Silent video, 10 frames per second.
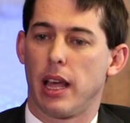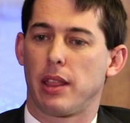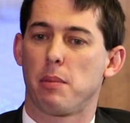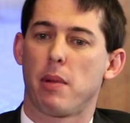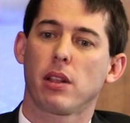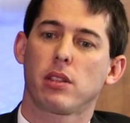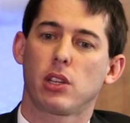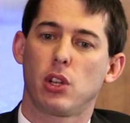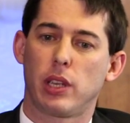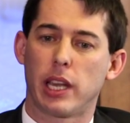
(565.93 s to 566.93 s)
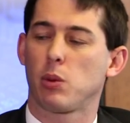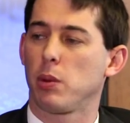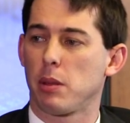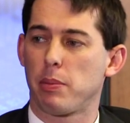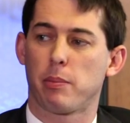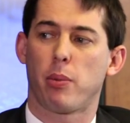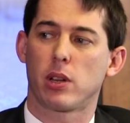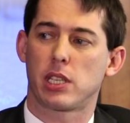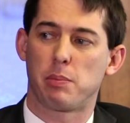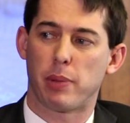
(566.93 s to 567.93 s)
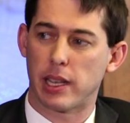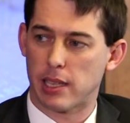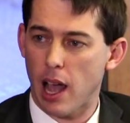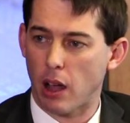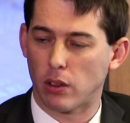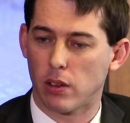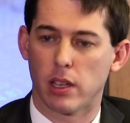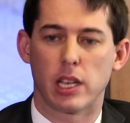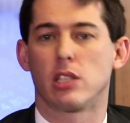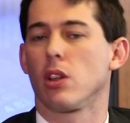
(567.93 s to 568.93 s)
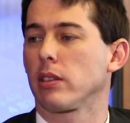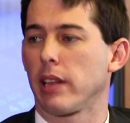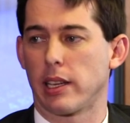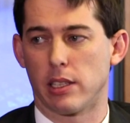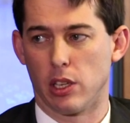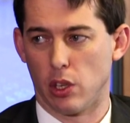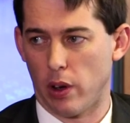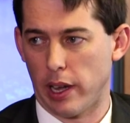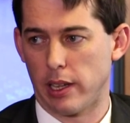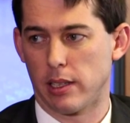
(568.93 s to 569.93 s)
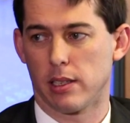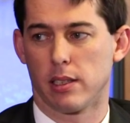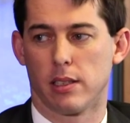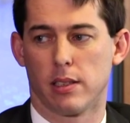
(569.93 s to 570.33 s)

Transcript: the amount that you get when the policy pays out is not taxed in your hands.